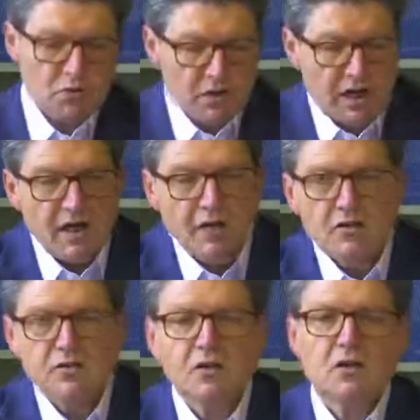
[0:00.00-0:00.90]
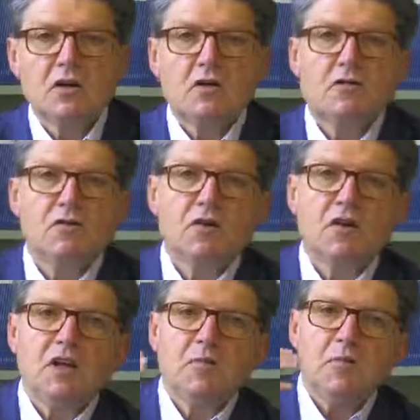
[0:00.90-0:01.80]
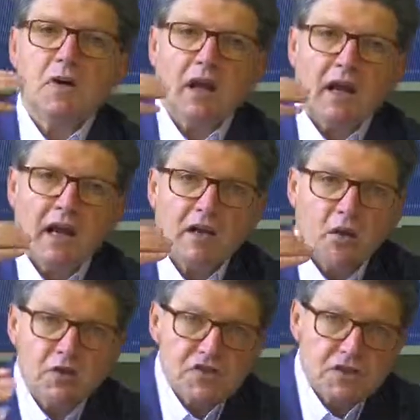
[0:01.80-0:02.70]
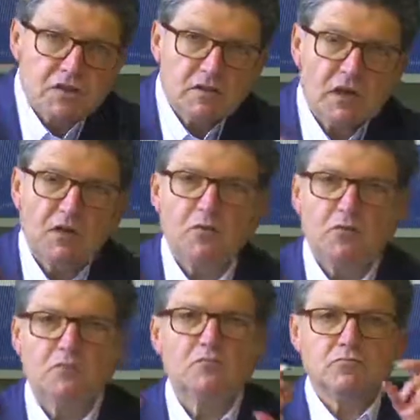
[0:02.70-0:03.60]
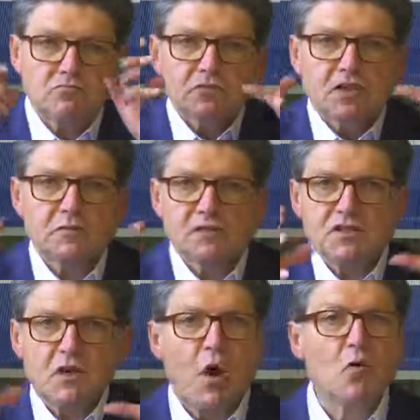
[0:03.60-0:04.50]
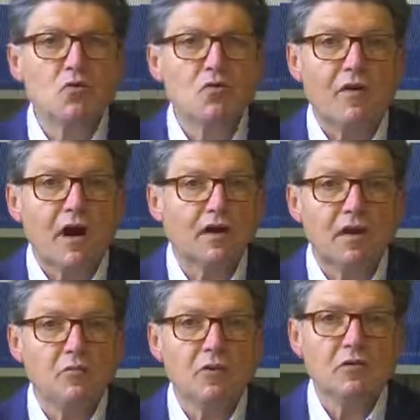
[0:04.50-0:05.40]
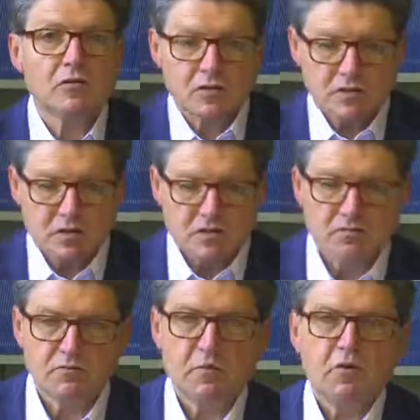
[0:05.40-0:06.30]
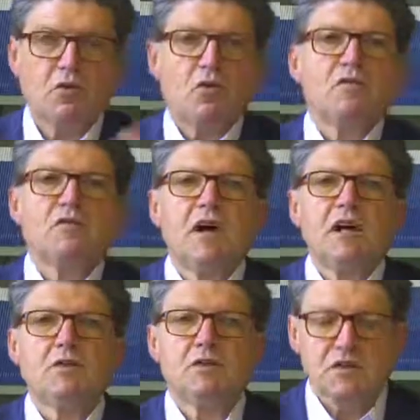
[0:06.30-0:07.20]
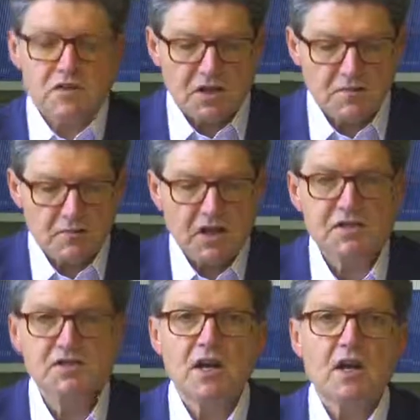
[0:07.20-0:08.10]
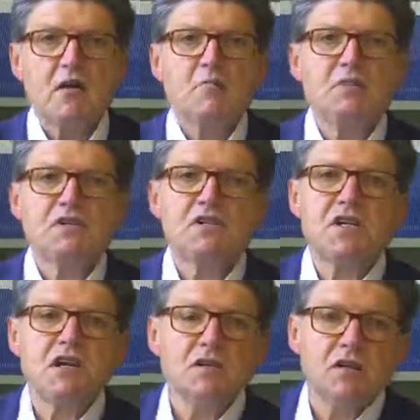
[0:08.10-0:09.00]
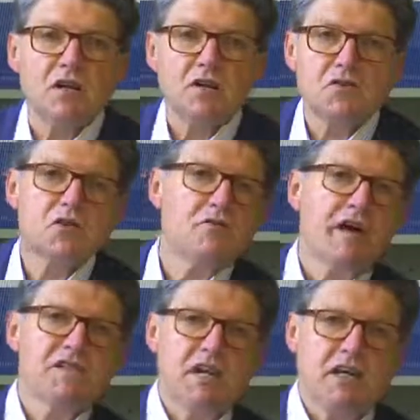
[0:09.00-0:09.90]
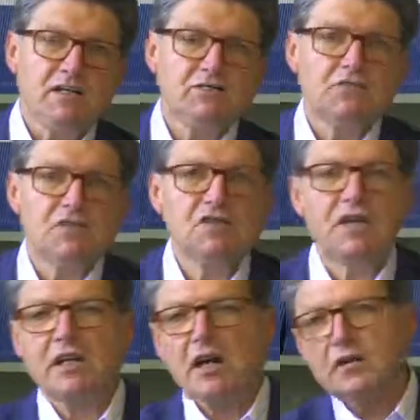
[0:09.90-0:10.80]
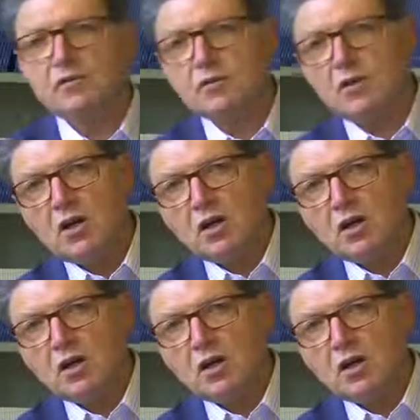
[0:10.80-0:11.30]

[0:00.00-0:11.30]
explains the different graduations of beauty from a purely external manifestation that the eyes perceive, which relates to,